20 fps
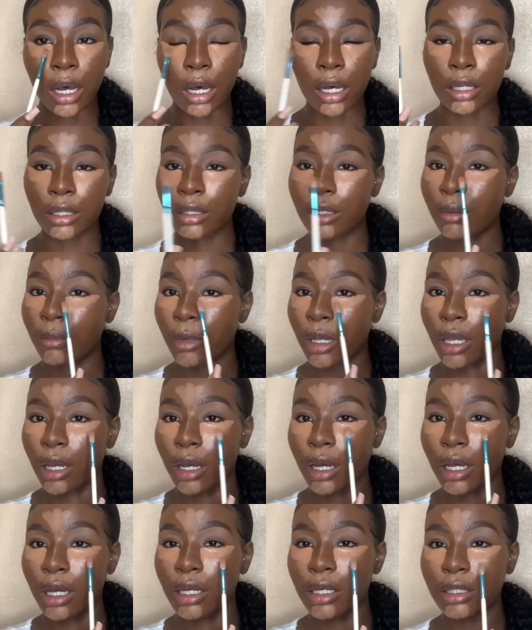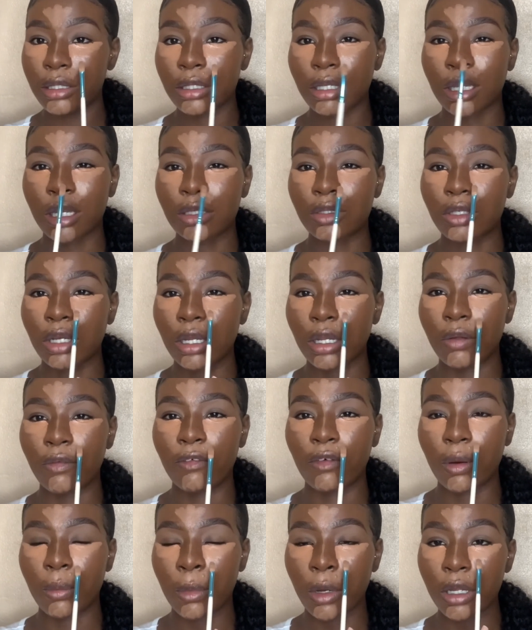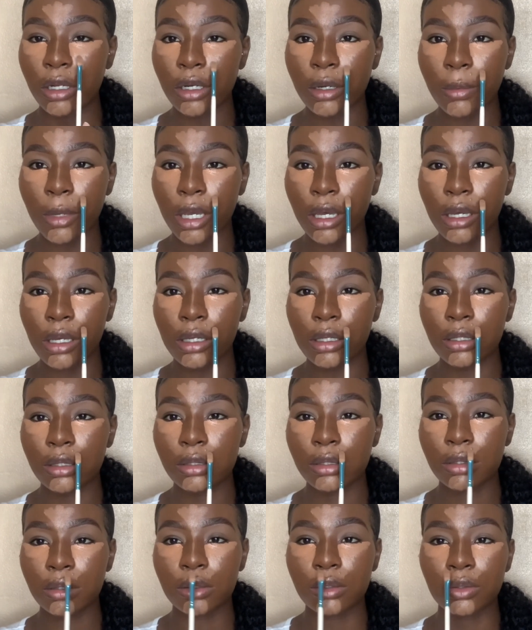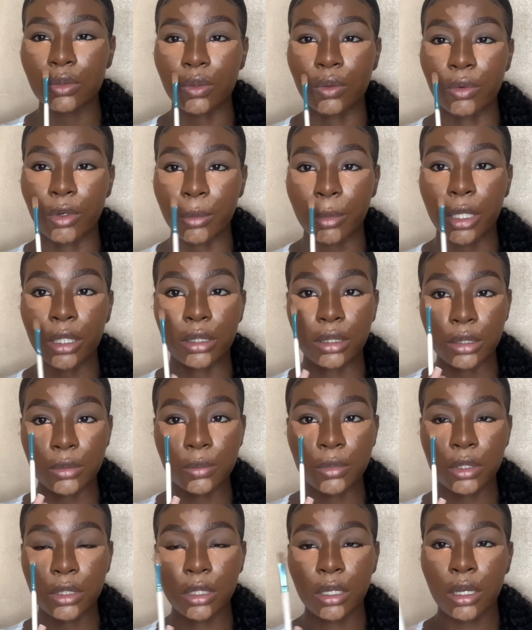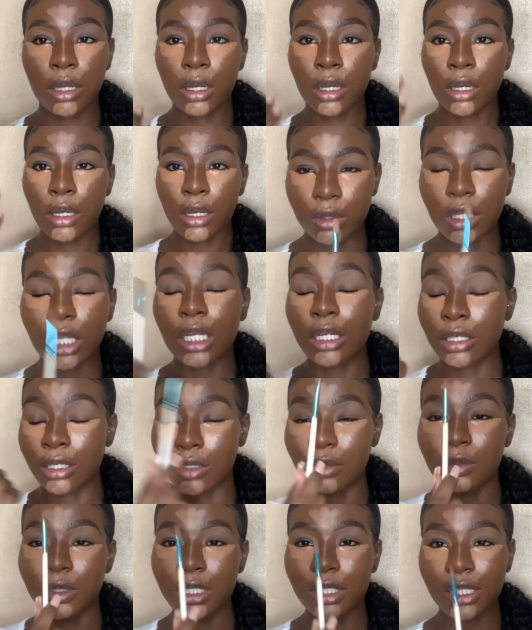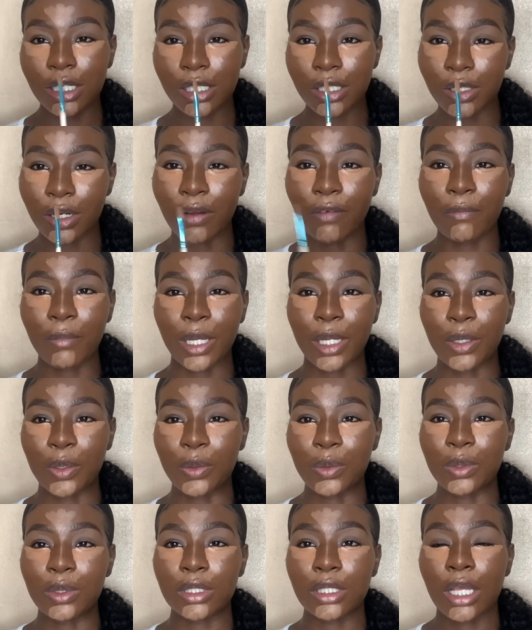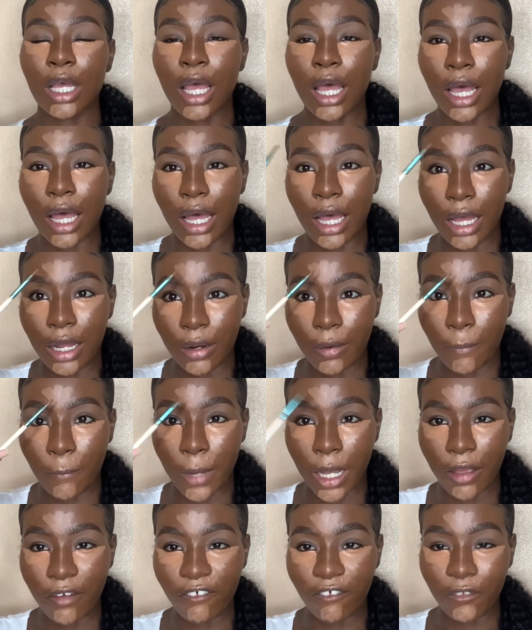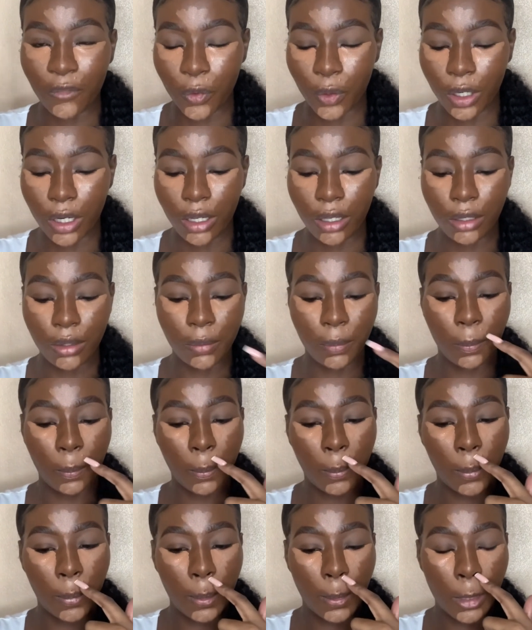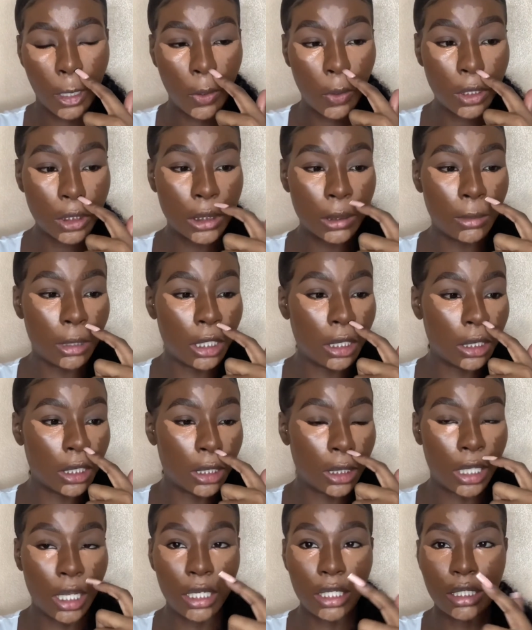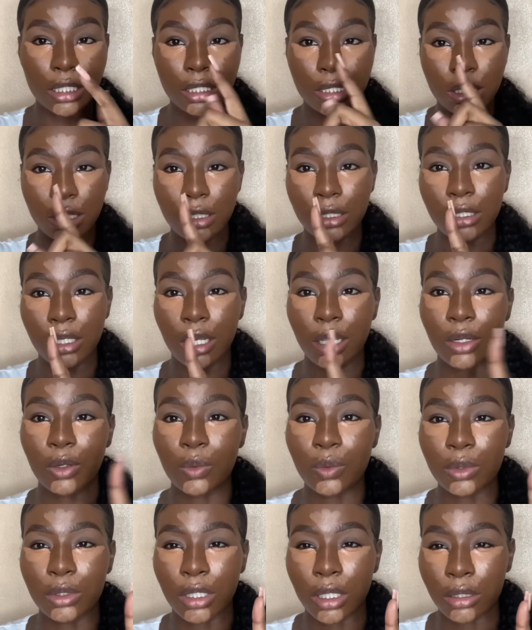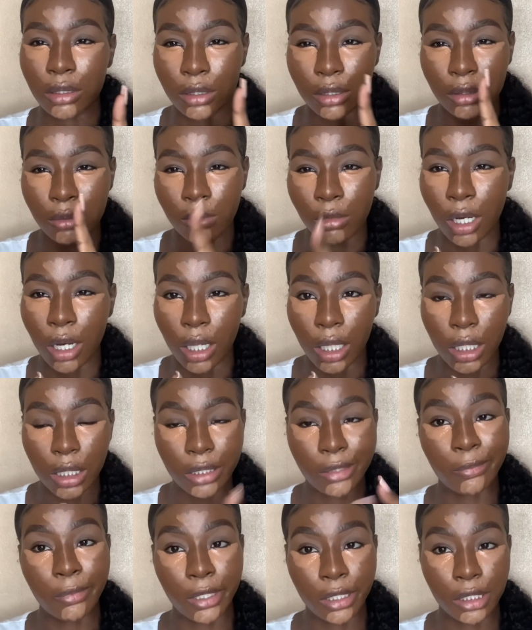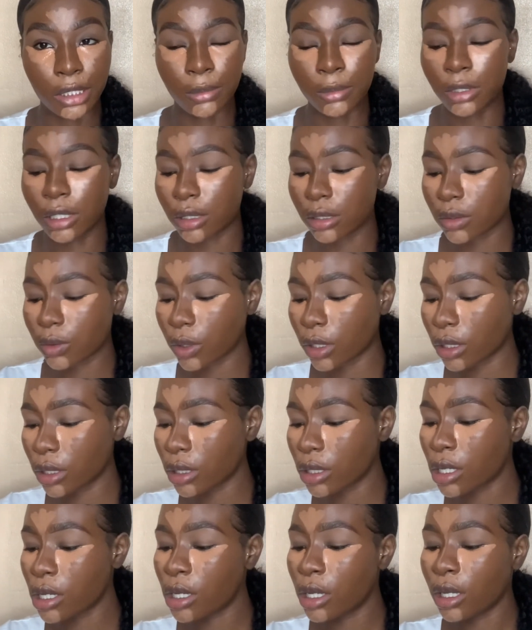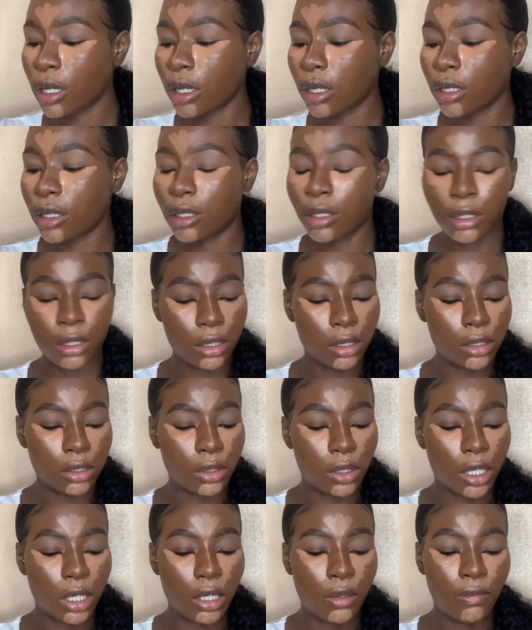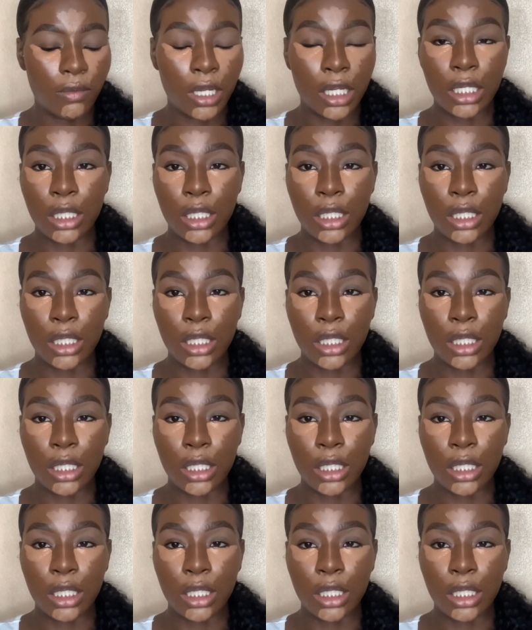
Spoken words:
under my eyes, and dragged it from under my eyes to over my lips, then down the center of my nose and my forehead. You want to make the line in the center of your nose as small as possible as well, so you give that